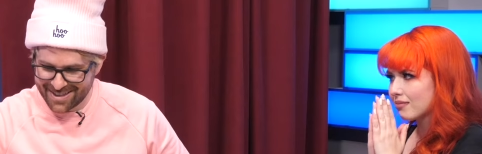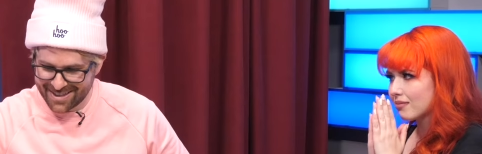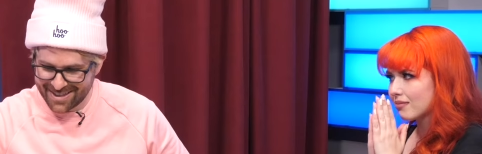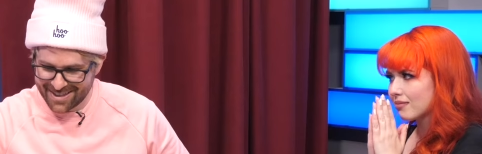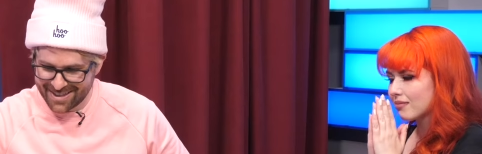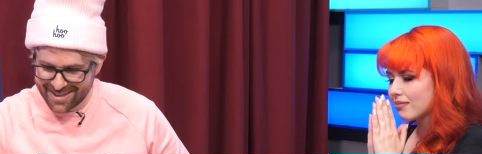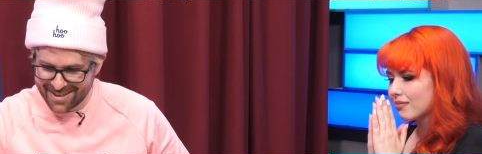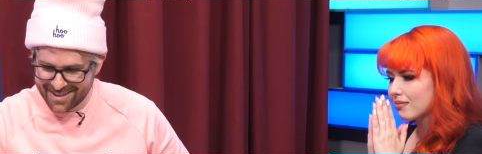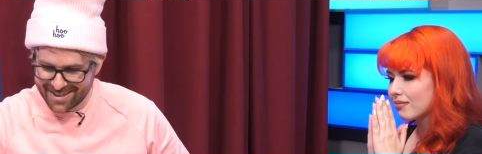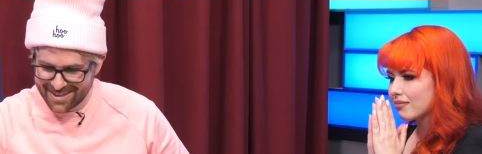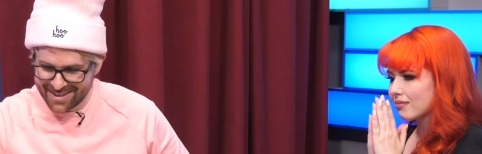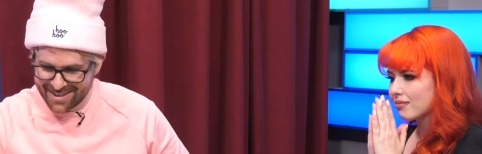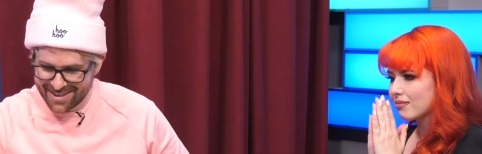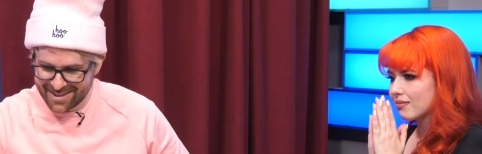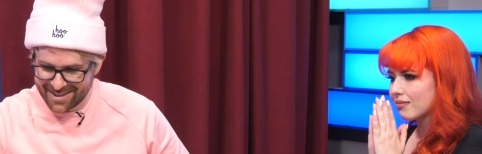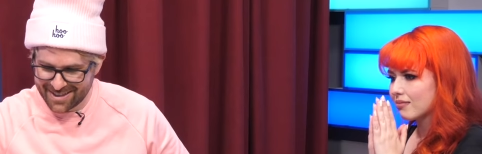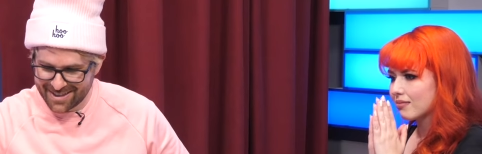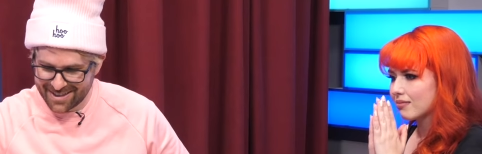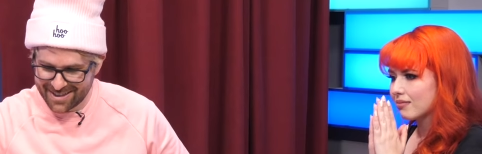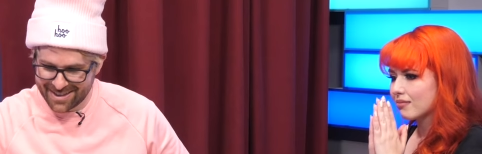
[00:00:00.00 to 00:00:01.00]

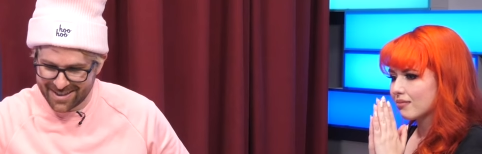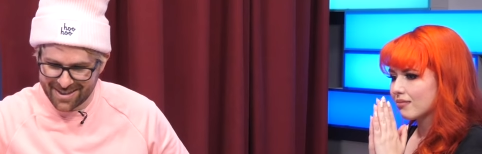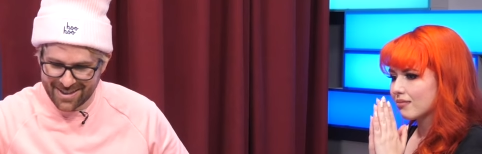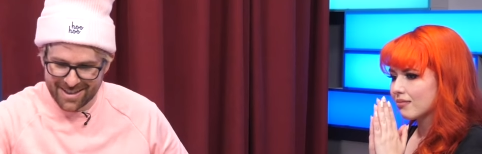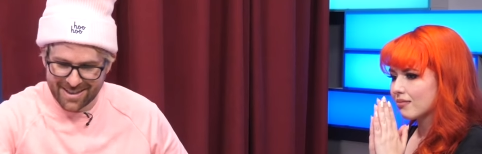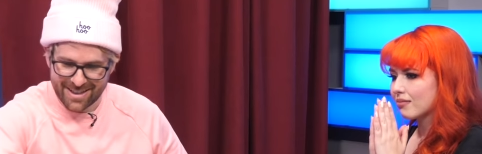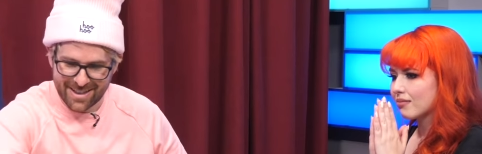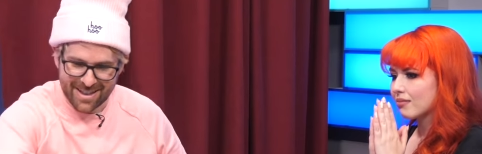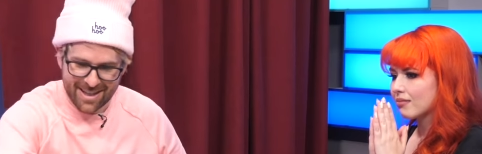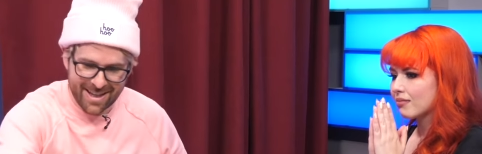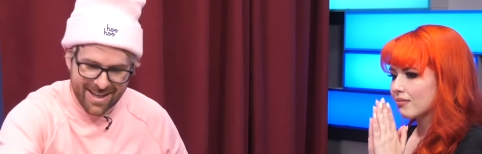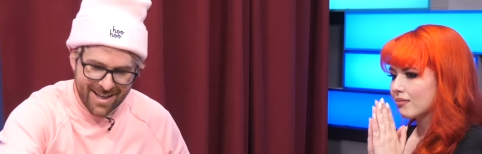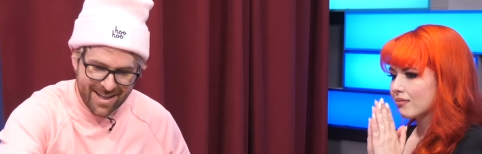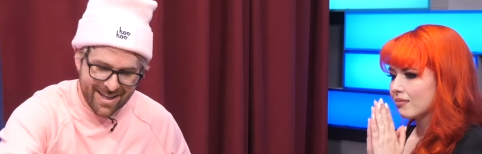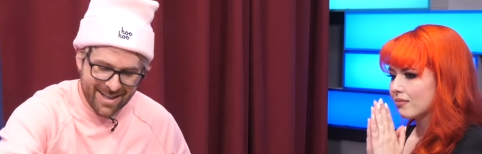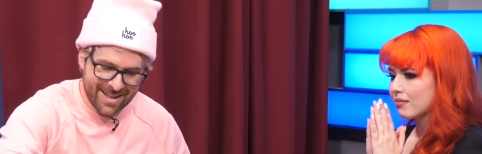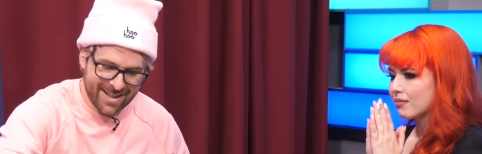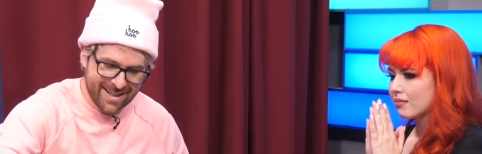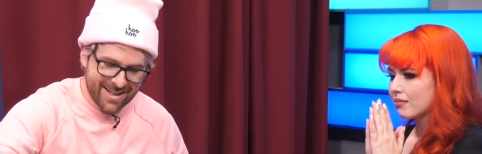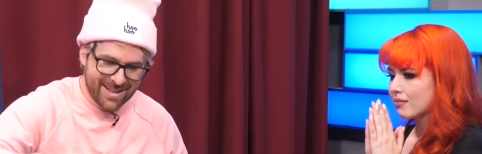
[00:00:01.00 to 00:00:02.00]

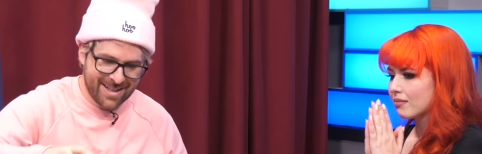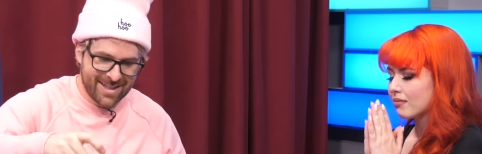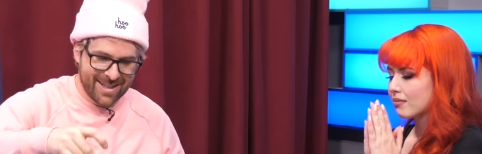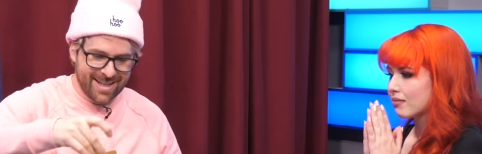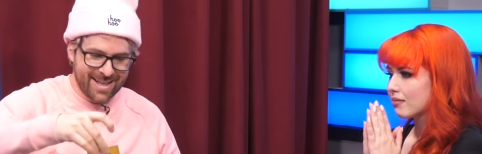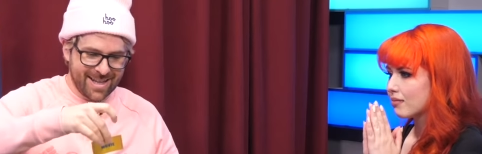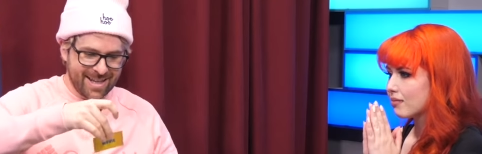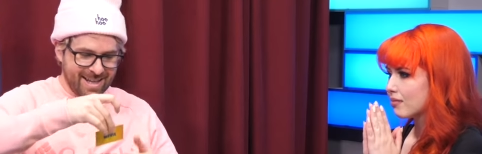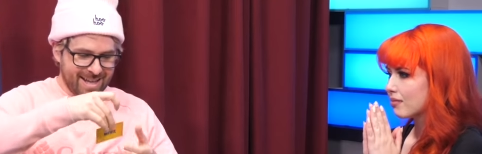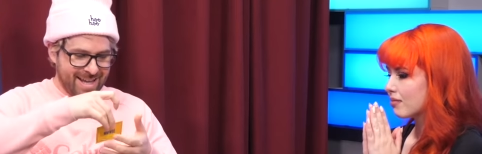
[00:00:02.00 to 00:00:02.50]
(silence)